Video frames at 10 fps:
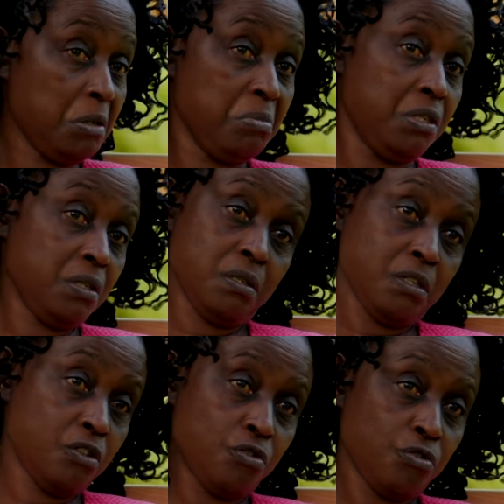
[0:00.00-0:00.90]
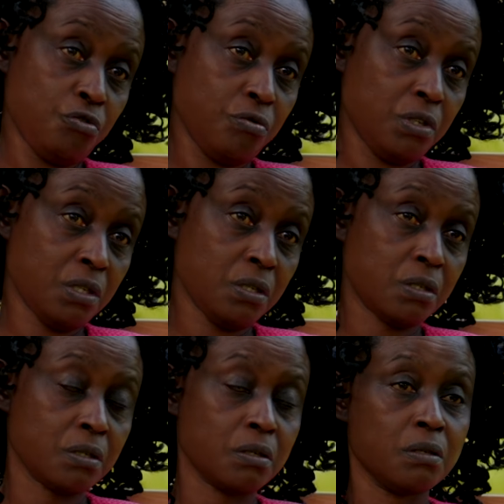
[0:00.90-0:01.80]
Maybe take natural
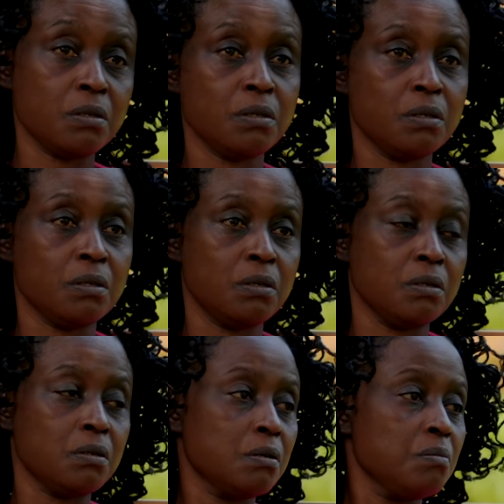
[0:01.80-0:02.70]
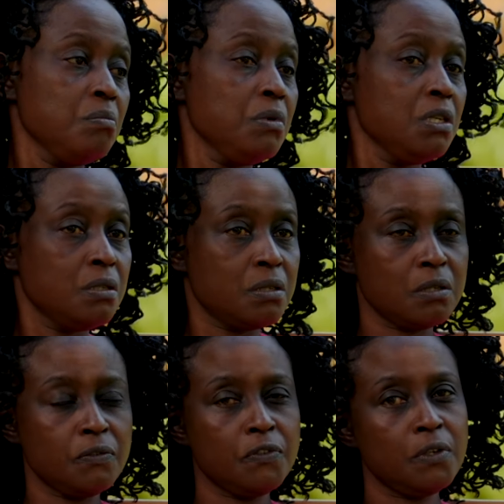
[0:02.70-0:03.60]
sugars
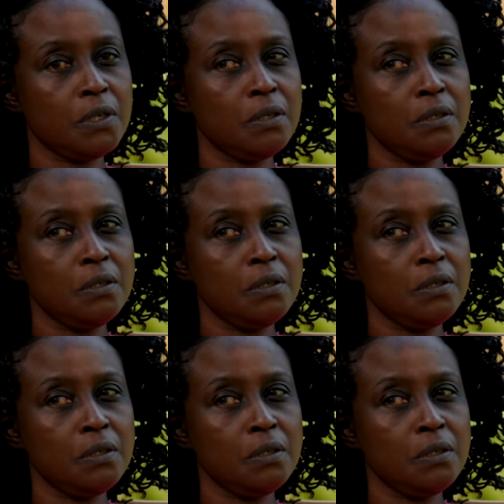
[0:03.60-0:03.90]
Meat, if you